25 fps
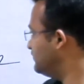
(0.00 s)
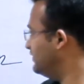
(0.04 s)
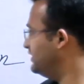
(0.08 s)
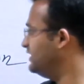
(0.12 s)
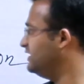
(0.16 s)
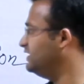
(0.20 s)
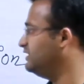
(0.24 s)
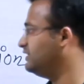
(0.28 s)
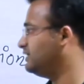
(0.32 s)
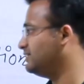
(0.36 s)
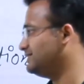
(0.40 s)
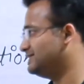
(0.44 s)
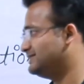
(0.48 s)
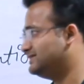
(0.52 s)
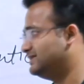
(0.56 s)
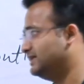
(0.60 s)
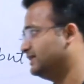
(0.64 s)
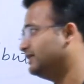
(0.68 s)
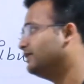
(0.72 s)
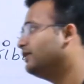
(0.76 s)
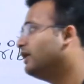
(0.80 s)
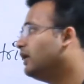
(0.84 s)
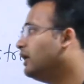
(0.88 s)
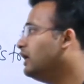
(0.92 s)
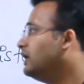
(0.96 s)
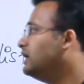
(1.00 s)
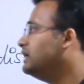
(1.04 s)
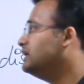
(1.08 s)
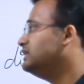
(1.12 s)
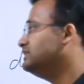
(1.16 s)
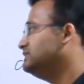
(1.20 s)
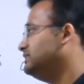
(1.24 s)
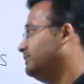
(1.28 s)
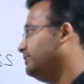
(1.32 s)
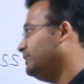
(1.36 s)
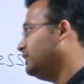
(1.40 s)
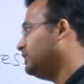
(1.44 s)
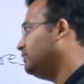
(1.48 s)
very interesting.
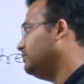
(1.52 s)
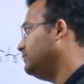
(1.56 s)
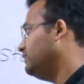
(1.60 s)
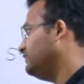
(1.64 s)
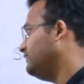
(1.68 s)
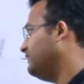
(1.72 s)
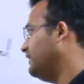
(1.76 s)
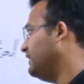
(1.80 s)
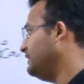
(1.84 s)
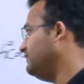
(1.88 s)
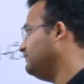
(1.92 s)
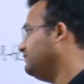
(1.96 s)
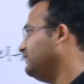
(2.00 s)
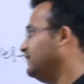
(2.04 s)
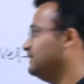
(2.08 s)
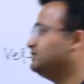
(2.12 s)
Chapter number 5,